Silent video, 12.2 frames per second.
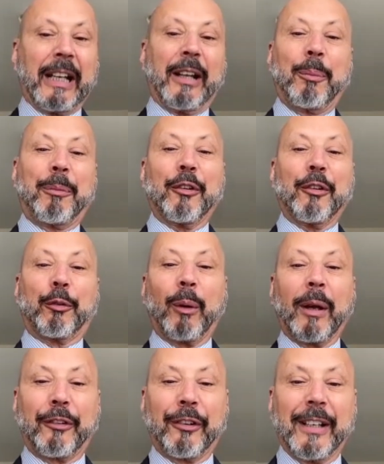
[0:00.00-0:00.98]
I hope this
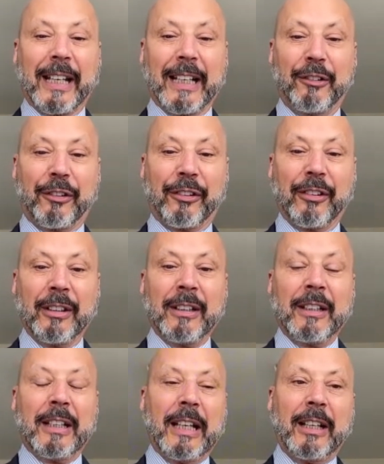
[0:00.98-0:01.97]
resonates
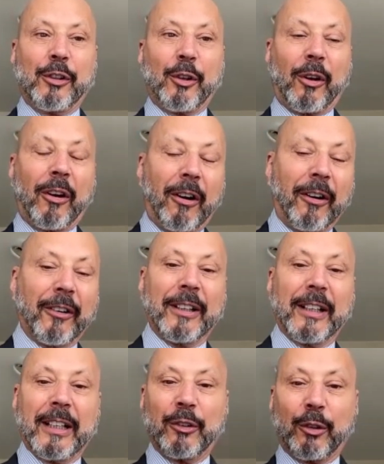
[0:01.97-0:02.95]
in your heart,
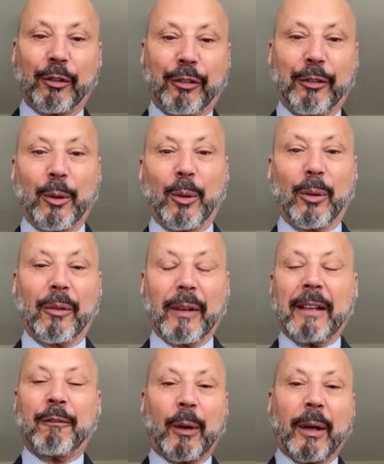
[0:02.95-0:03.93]
in your soul,
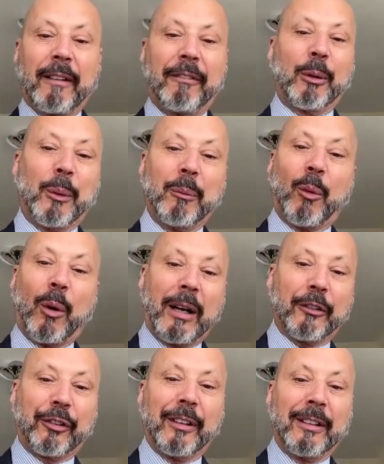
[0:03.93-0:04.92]
and for everyone
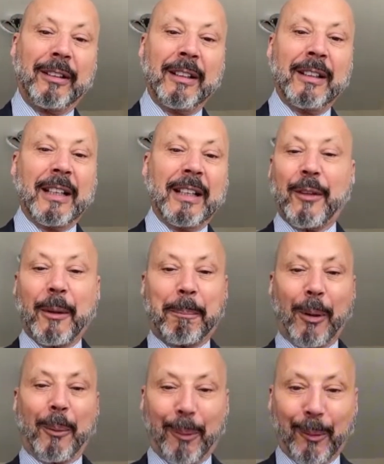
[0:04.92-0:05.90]
watching in the
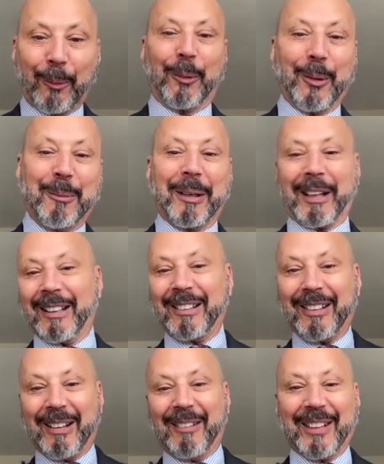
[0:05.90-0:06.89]
purple room. And I
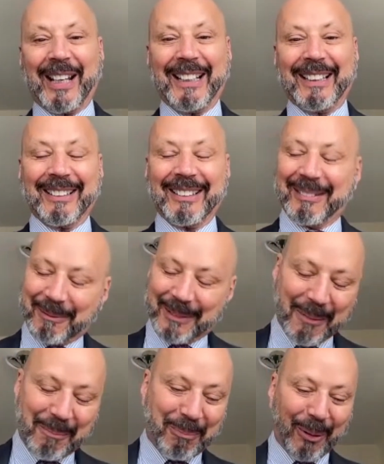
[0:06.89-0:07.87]
love that,
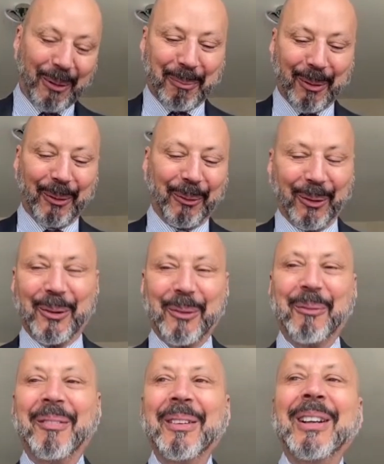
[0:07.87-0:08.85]
the purple
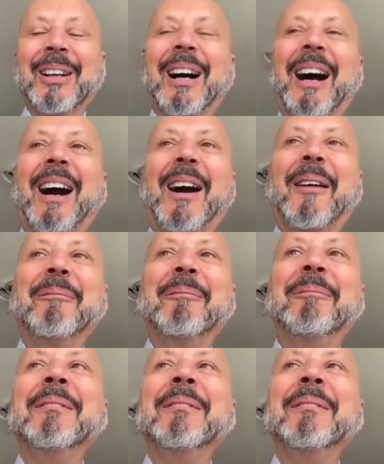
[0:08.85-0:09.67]
room. Um,